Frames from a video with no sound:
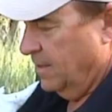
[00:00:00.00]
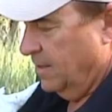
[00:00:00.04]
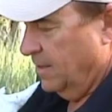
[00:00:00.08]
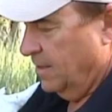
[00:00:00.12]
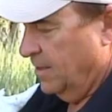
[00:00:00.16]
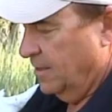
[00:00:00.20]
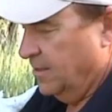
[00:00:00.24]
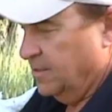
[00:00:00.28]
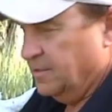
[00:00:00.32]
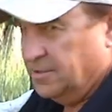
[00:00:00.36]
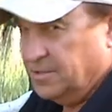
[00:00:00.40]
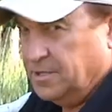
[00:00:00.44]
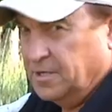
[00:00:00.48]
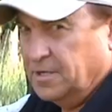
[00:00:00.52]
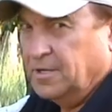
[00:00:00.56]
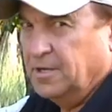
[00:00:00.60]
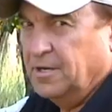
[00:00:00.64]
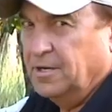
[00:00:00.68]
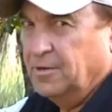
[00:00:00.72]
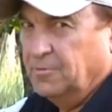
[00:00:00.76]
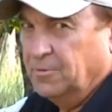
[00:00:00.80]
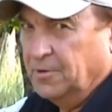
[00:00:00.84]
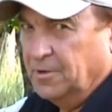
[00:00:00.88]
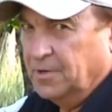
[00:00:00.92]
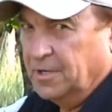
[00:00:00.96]
Here's a
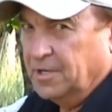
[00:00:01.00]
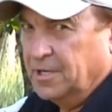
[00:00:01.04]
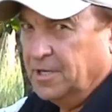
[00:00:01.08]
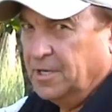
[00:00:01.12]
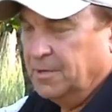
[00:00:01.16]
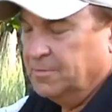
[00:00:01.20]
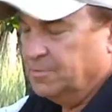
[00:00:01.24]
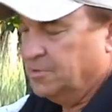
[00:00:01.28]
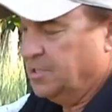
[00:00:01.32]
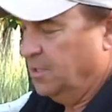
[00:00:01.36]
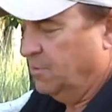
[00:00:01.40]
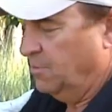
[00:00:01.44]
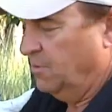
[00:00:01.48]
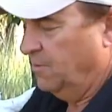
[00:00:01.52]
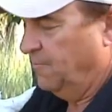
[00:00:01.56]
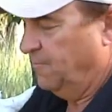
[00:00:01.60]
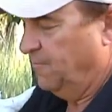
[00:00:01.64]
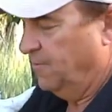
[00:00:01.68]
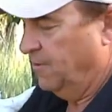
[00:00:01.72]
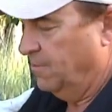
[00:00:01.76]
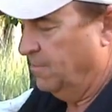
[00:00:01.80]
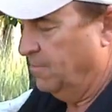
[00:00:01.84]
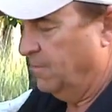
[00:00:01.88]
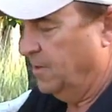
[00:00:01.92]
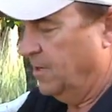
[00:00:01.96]
good one. It comes to me
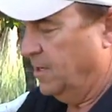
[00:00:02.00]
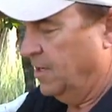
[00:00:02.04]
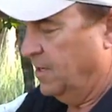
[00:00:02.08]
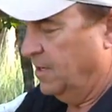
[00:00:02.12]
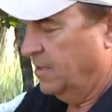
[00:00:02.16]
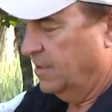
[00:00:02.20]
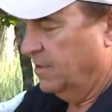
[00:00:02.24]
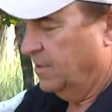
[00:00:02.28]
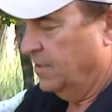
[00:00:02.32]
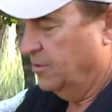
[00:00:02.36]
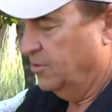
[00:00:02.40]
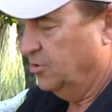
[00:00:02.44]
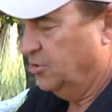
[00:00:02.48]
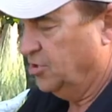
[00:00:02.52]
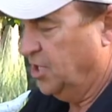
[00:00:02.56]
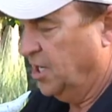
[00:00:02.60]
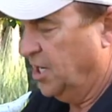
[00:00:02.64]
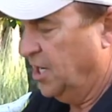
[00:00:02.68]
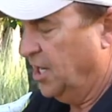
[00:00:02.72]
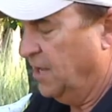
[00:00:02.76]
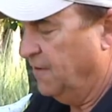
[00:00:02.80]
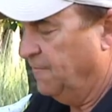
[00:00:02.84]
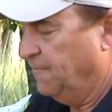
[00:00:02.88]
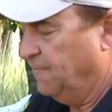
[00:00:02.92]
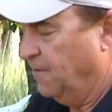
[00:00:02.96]
from uh,
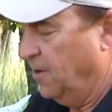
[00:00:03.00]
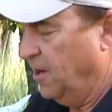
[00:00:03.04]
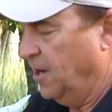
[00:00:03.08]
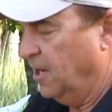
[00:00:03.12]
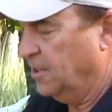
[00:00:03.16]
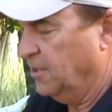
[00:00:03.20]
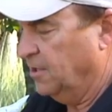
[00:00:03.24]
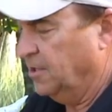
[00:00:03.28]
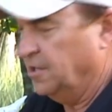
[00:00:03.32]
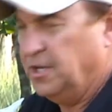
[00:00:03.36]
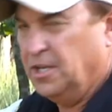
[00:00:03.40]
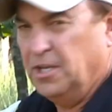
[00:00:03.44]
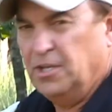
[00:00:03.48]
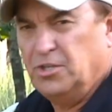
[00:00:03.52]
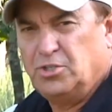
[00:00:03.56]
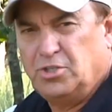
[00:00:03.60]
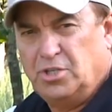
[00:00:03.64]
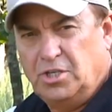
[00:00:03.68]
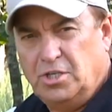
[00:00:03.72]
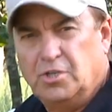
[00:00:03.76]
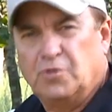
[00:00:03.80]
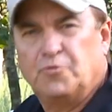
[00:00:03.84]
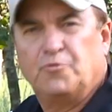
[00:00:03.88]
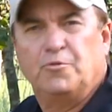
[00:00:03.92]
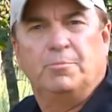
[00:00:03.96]
Jeannie Franklin, and
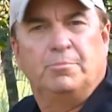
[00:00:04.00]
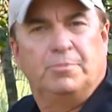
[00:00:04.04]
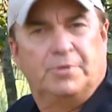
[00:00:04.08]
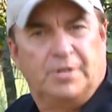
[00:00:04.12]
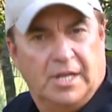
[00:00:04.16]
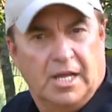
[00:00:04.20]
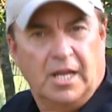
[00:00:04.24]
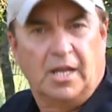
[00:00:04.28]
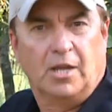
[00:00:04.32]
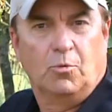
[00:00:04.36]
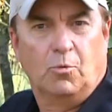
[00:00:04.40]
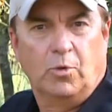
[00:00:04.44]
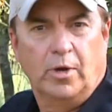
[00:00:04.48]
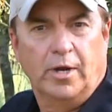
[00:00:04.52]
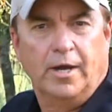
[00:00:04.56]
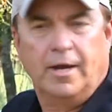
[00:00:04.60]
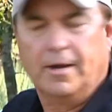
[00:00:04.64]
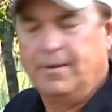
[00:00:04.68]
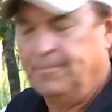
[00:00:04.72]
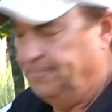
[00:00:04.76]
she is from Delaware.